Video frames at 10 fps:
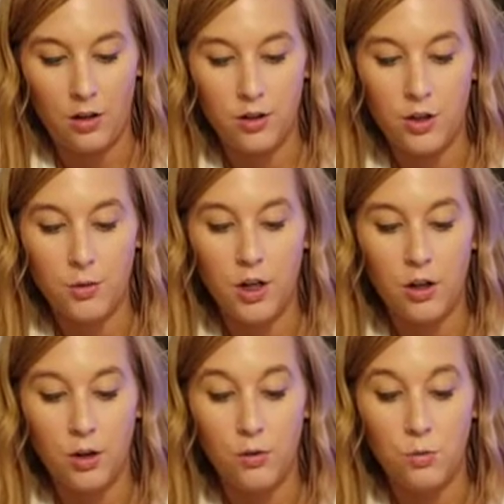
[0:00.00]
doing our
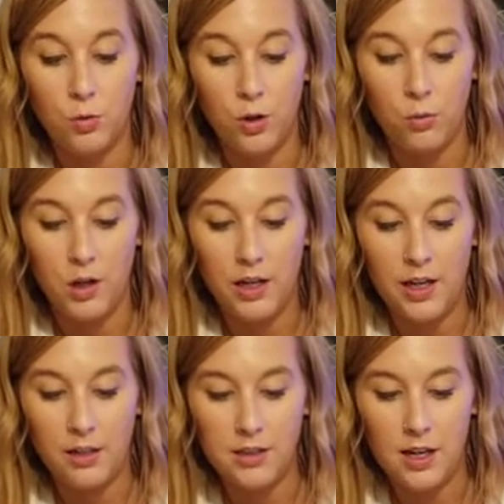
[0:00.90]
own
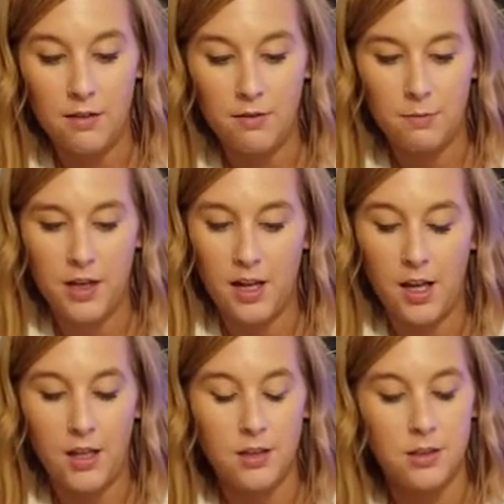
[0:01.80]
woodworking stuff,
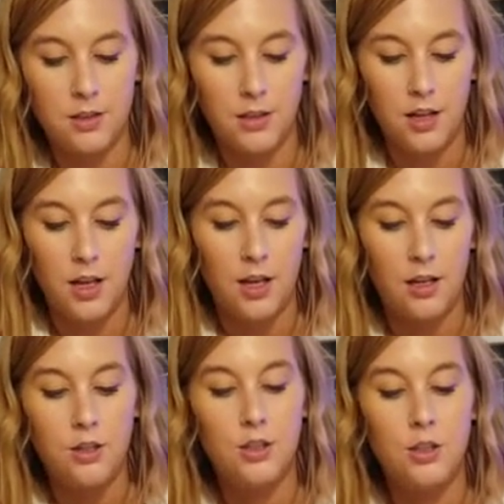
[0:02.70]
because
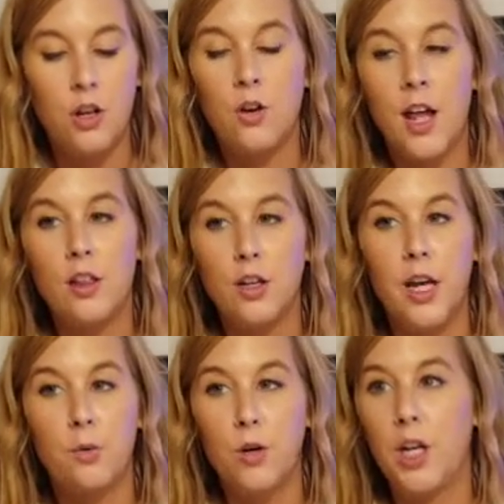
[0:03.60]
don't I look
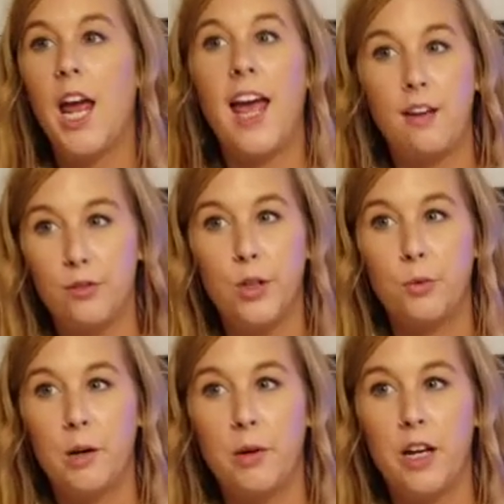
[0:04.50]
at wood everywhere we